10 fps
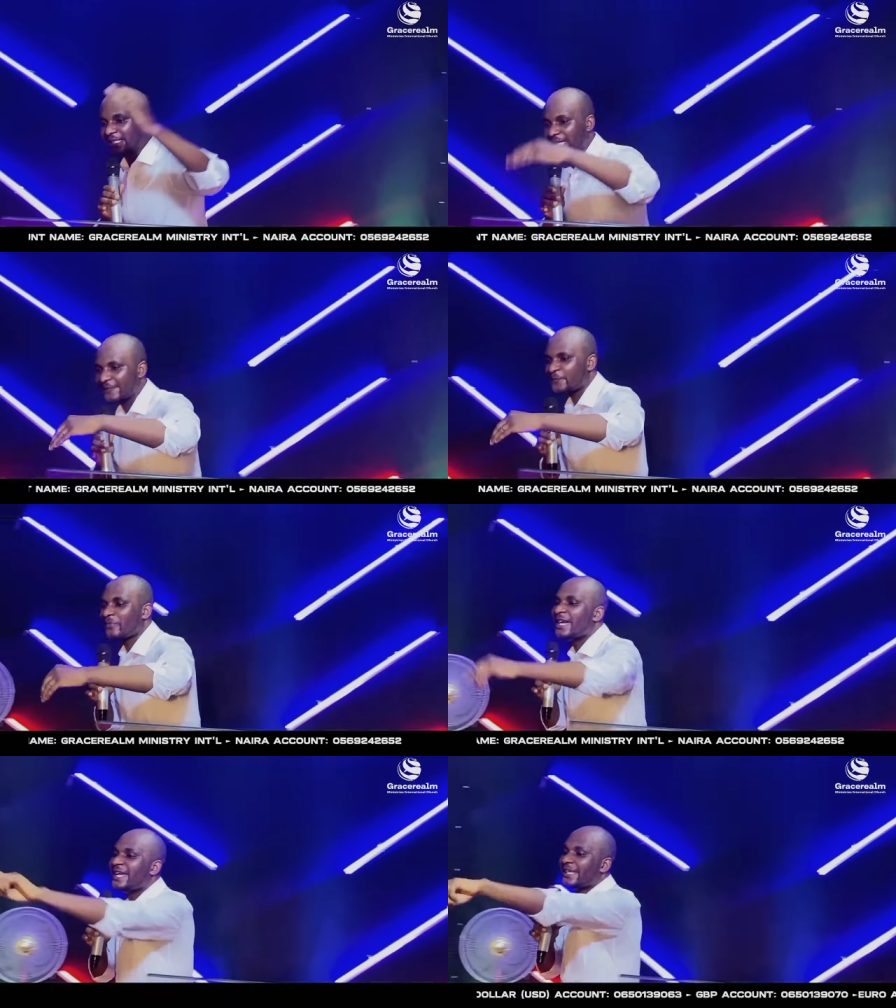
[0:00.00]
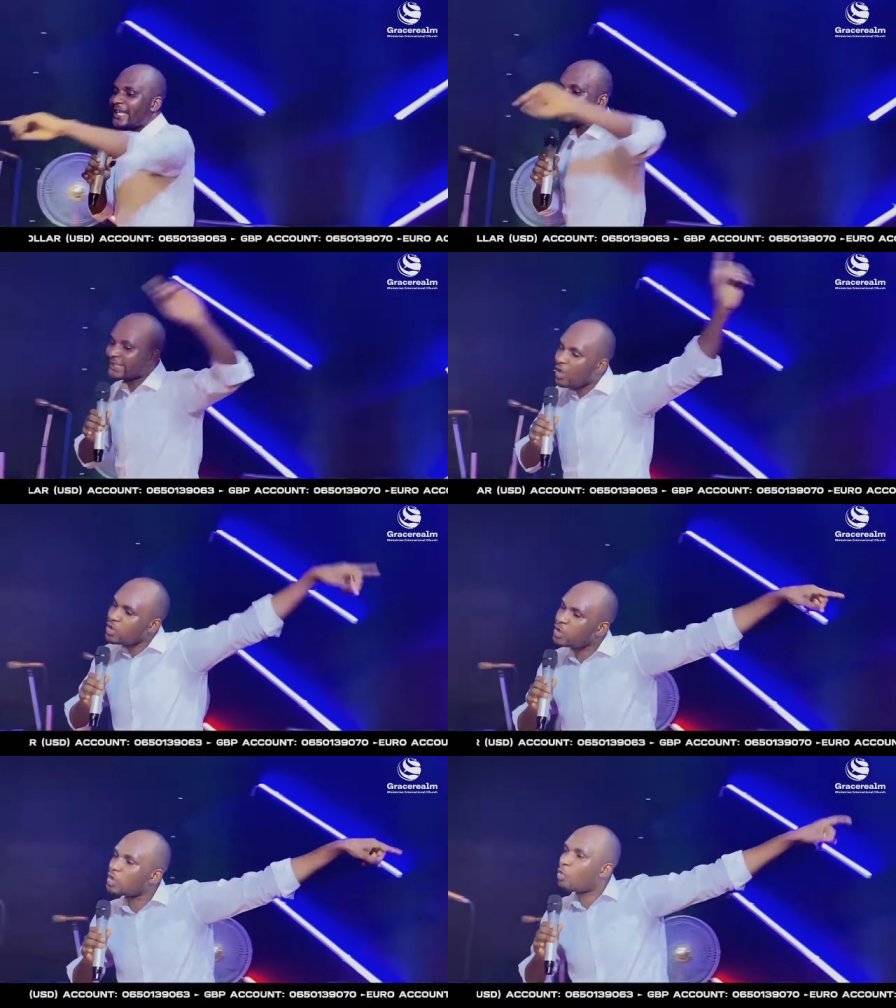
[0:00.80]
10. Now
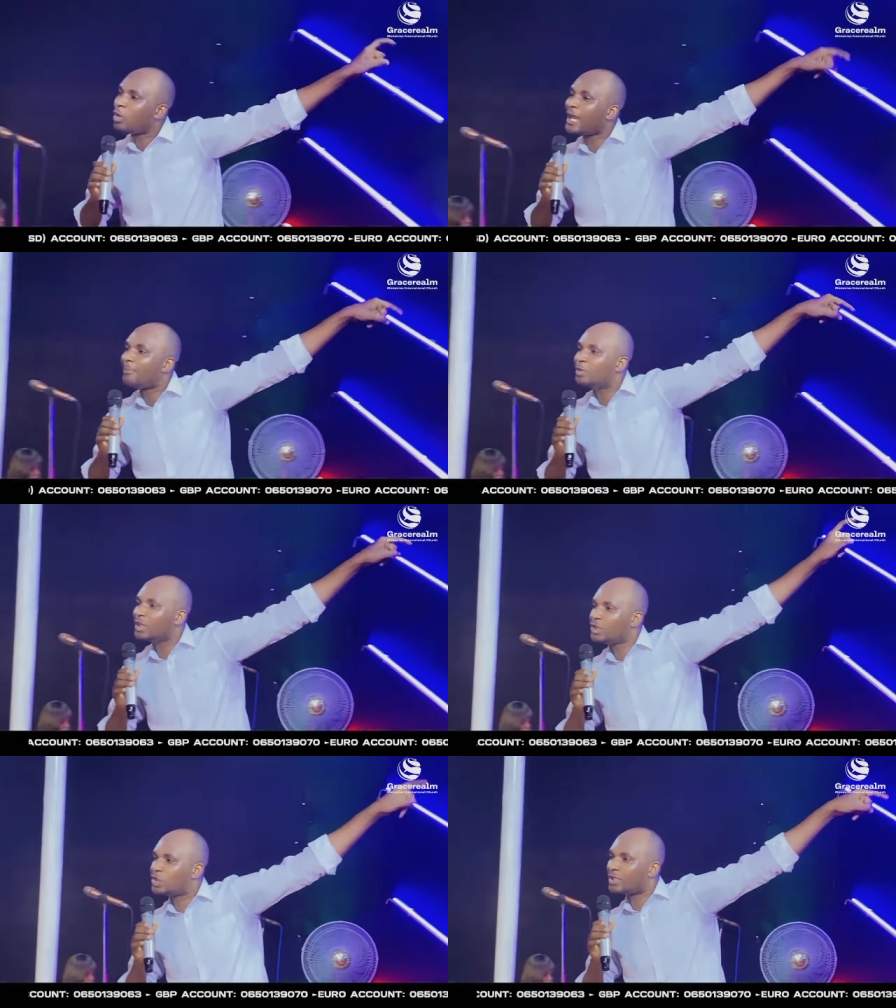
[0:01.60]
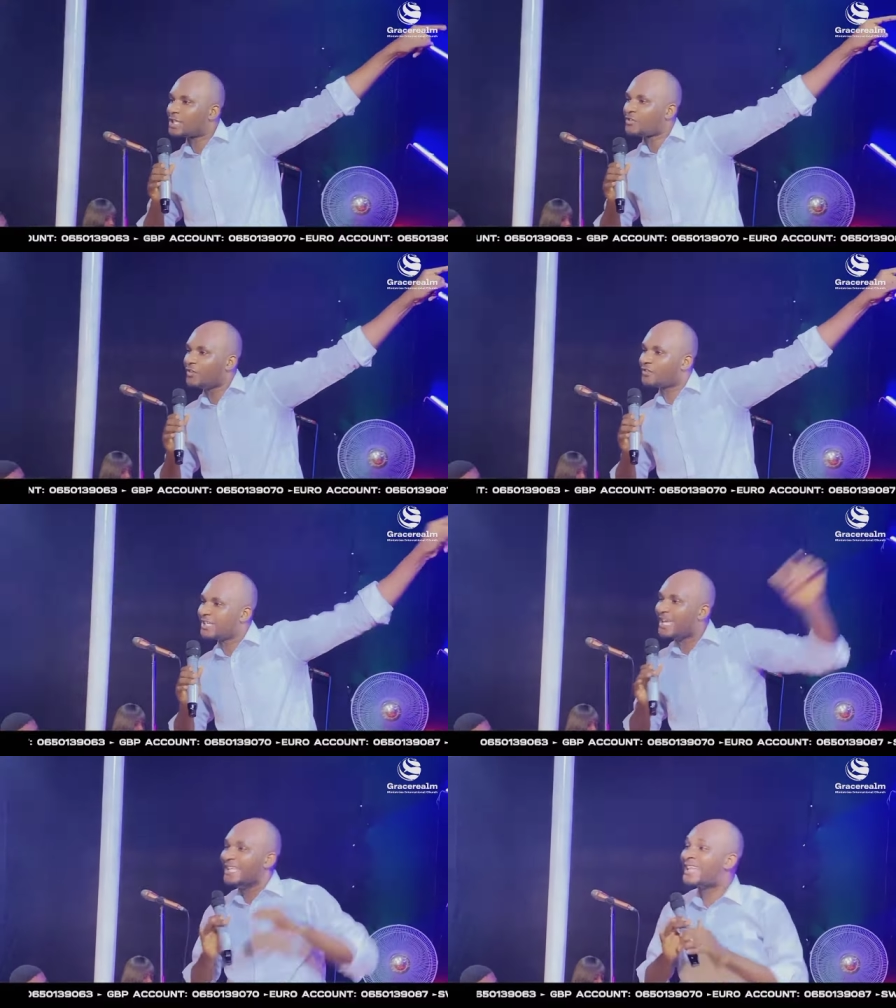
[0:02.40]
tells us what happened in Judges
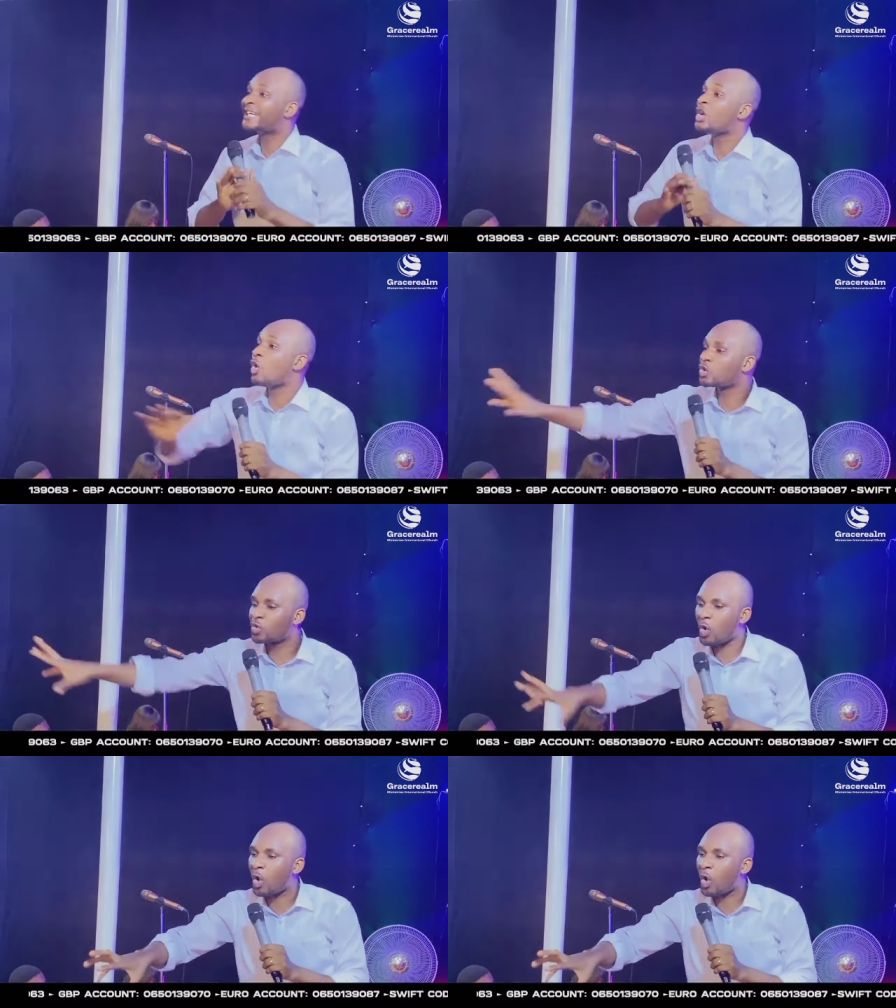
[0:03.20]
15, that he also